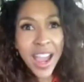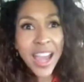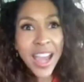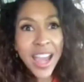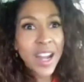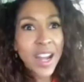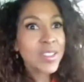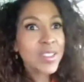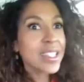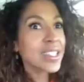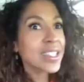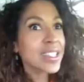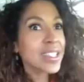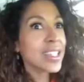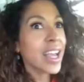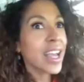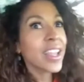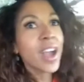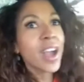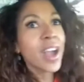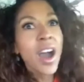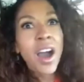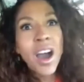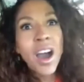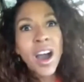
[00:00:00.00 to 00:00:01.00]
and I was just
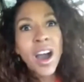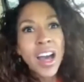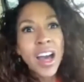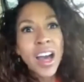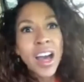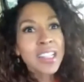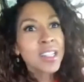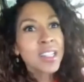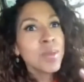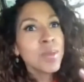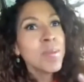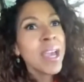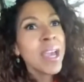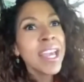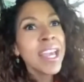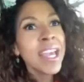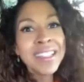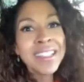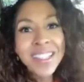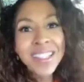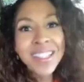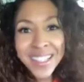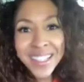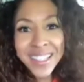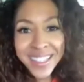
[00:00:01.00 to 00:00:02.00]
like, oh, that's
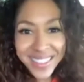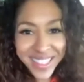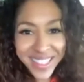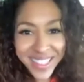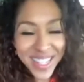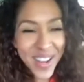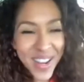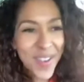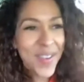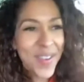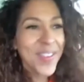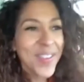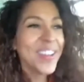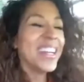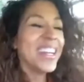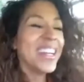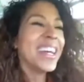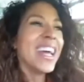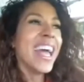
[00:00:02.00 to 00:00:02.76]
amazing, you know.